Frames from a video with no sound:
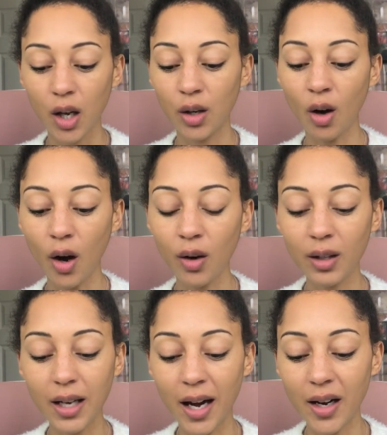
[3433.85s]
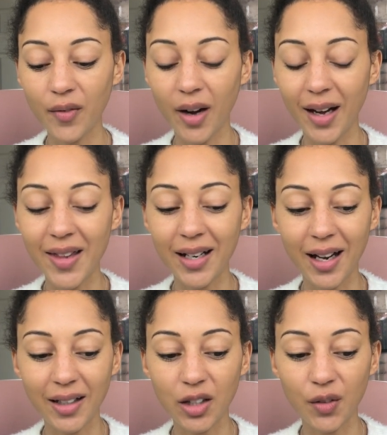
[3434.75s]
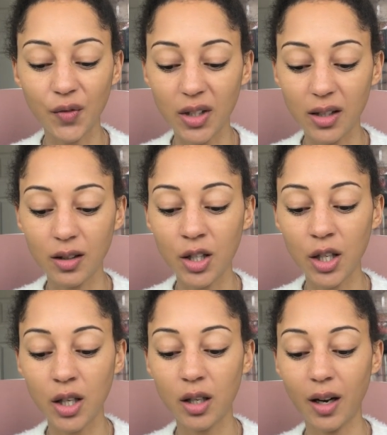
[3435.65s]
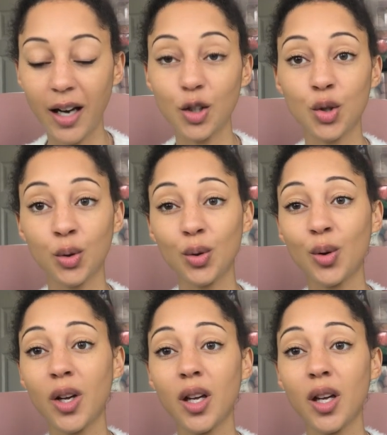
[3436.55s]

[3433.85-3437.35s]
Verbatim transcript: Not only have I then had the the actual,